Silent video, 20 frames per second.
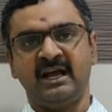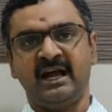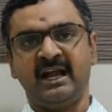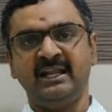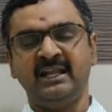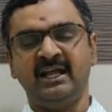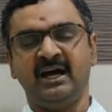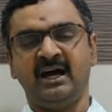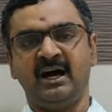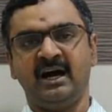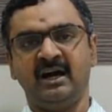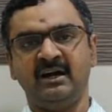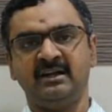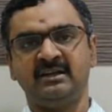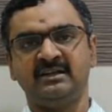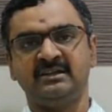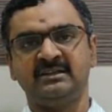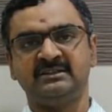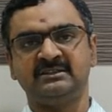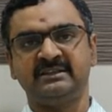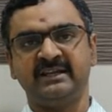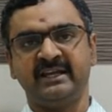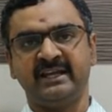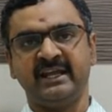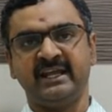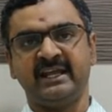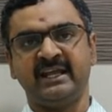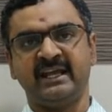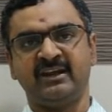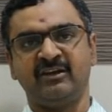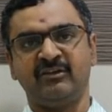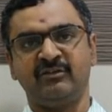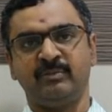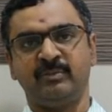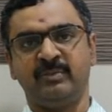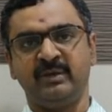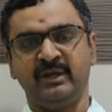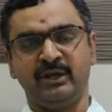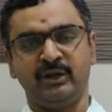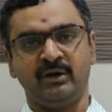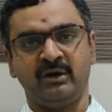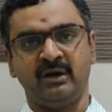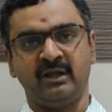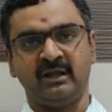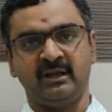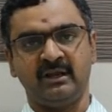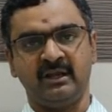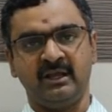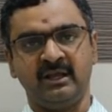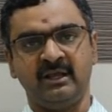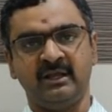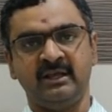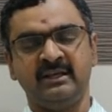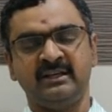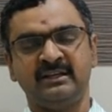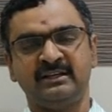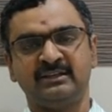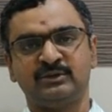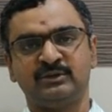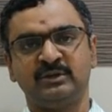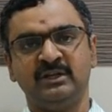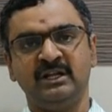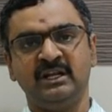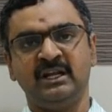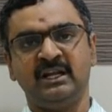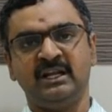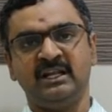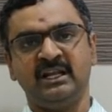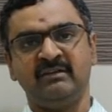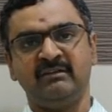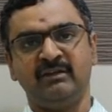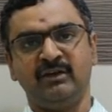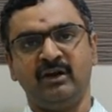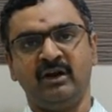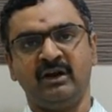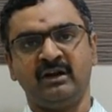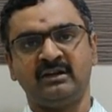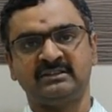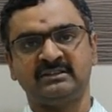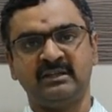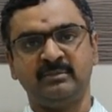and the heart, is taken care of periodically, so that they will not